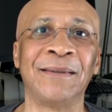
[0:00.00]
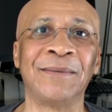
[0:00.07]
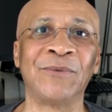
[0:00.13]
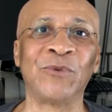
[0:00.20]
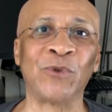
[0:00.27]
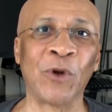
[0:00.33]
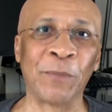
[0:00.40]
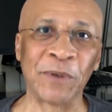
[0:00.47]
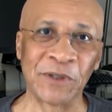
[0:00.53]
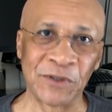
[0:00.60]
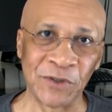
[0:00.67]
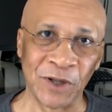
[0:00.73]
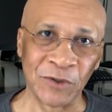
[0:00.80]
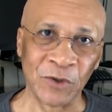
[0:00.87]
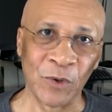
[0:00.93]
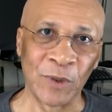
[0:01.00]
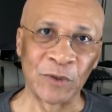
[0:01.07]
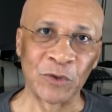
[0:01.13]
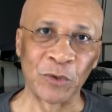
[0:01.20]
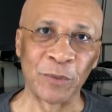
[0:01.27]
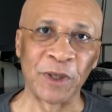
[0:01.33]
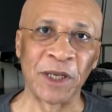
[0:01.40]
Trump is not going
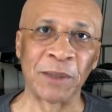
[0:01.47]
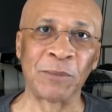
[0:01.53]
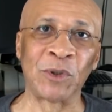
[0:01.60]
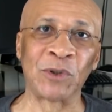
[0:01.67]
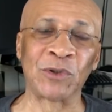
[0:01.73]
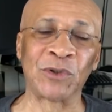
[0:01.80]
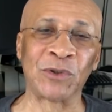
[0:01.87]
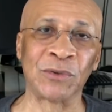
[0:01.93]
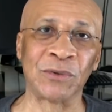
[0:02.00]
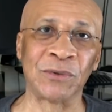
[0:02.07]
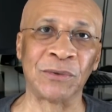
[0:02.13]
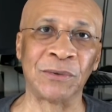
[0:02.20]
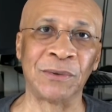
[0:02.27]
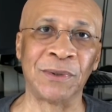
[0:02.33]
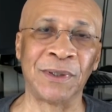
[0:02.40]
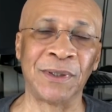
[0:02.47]
to be able to